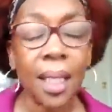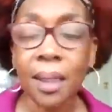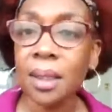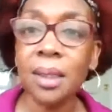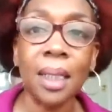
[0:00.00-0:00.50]
I
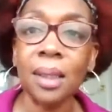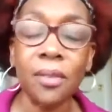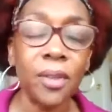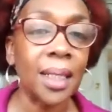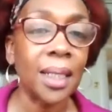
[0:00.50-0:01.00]
just suddenly
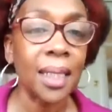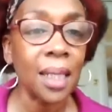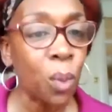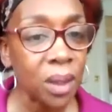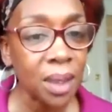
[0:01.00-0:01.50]
realized I
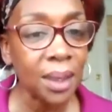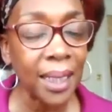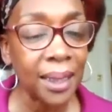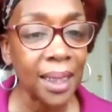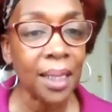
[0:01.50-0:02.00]
wasn't
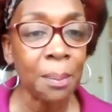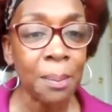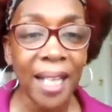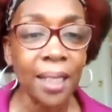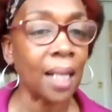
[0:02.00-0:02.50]
getting any pain.